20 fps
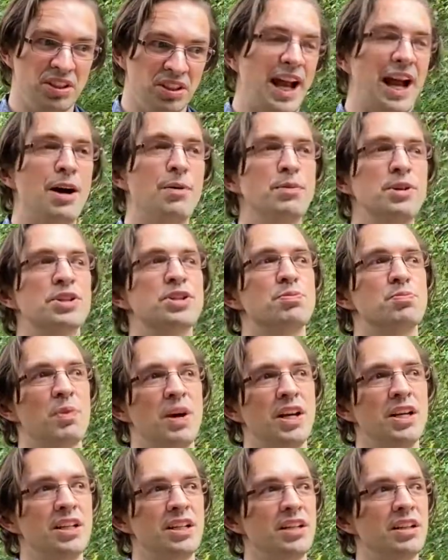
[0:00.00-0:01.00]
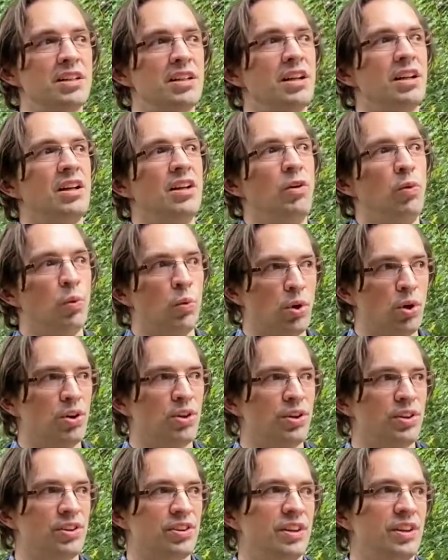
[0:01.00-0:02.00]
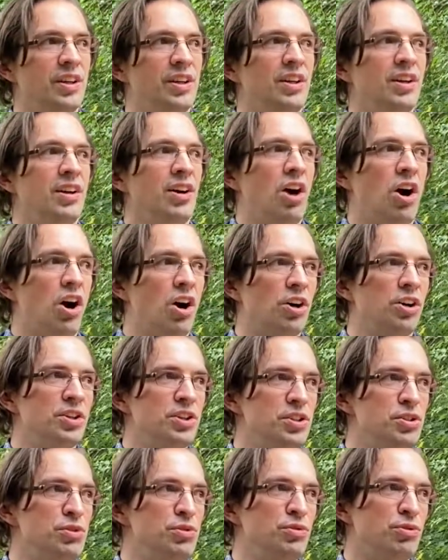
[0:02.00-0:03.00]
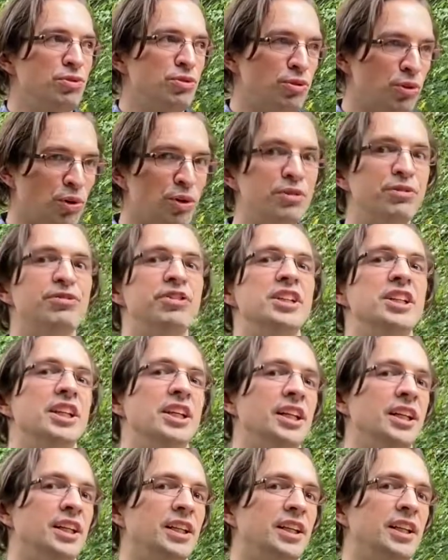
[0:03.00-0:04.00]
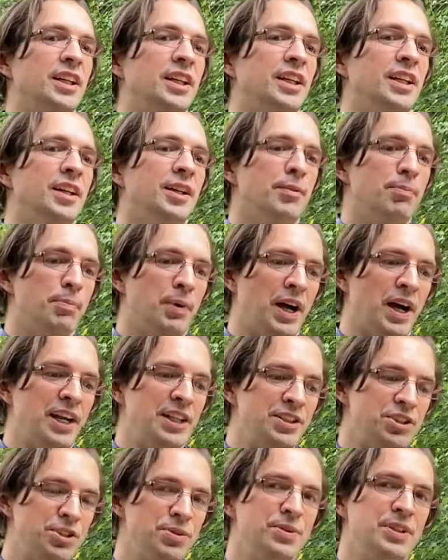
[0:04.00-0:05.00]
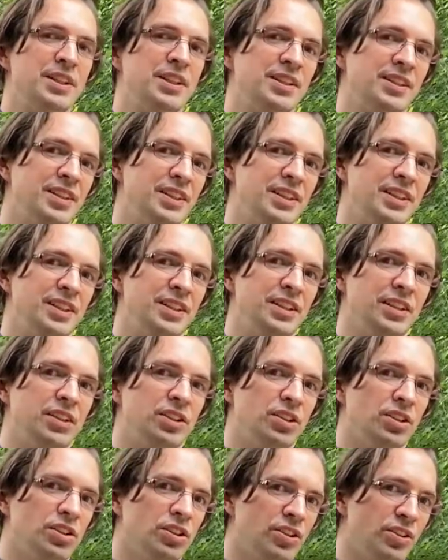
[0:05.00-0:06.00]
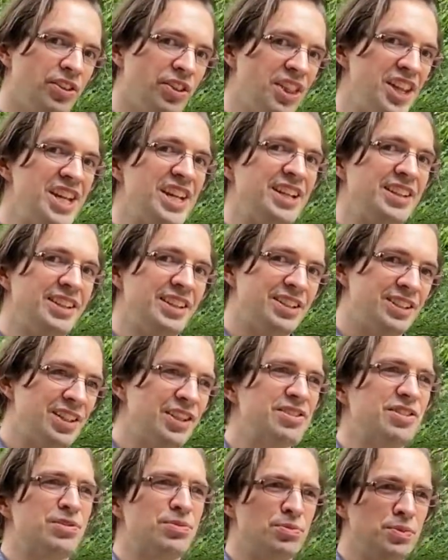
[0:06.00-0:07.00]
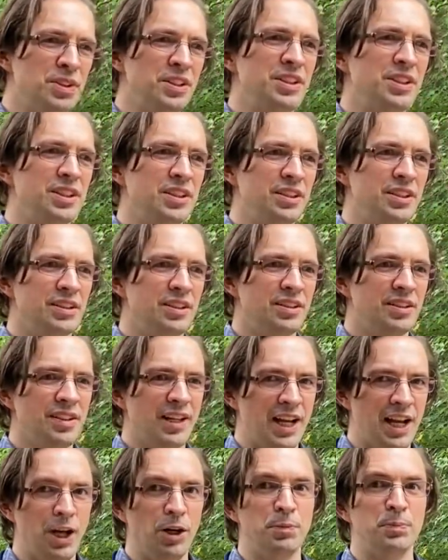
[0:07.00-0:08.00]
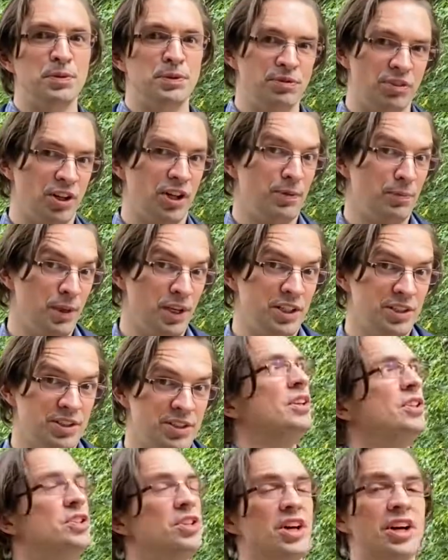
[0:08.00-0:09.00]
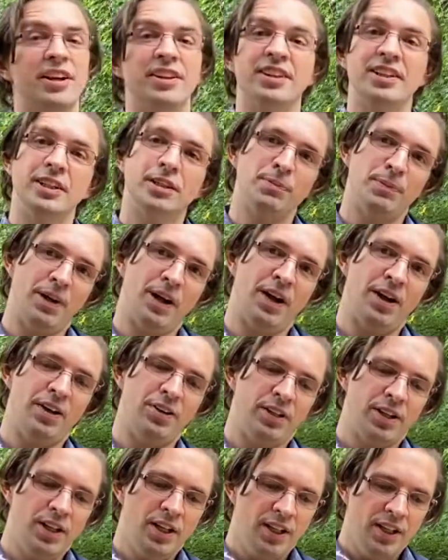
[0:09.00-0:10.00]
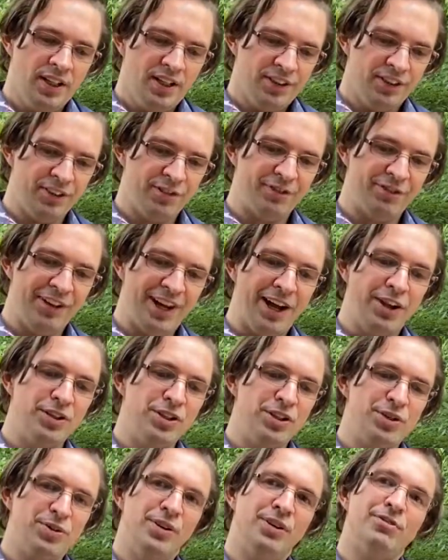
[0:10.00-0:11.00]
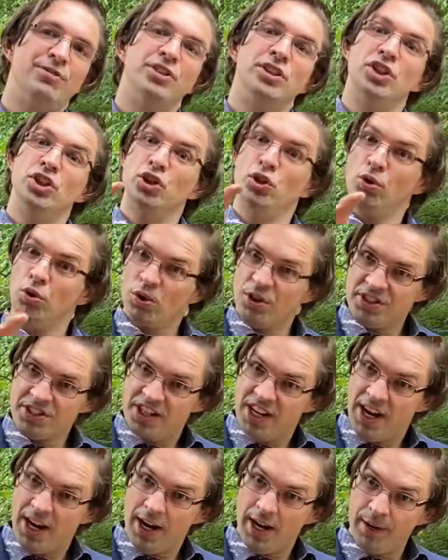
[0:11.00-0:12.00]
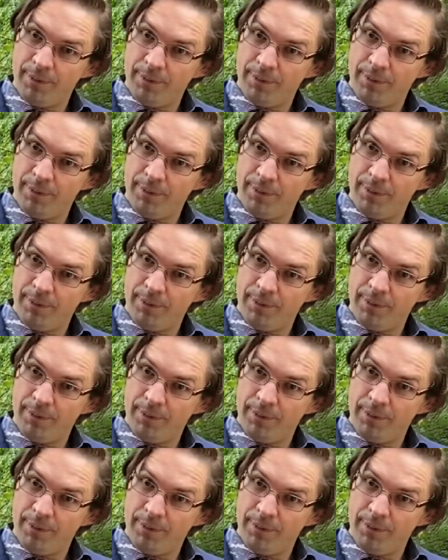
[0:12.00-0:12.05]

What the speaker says: How much money worth are you forfeiting by doing the thing that doesn't really help you very much? You got to think about the value of your time.